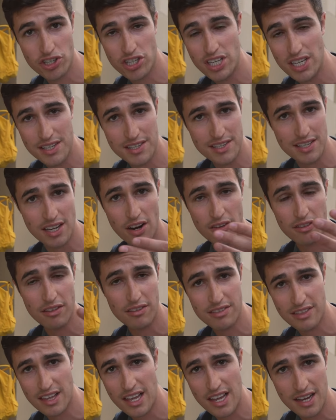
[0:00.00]
sheets and other
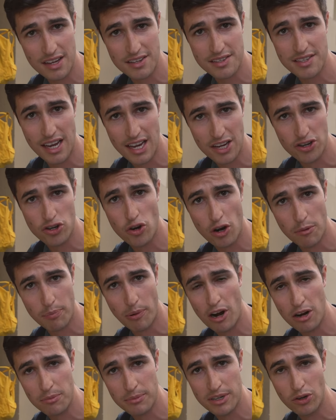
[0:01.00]
things in your
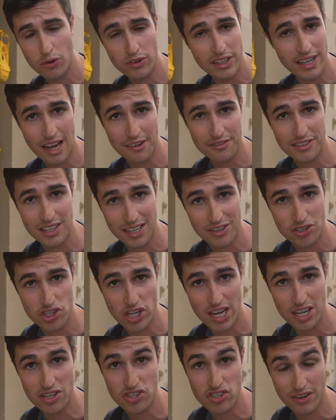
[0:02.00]
apartment only have to get
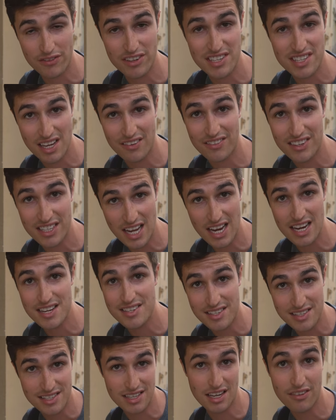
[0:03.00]
changed every seven
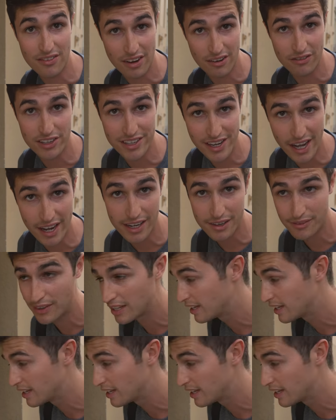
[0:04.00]
days instead of every night.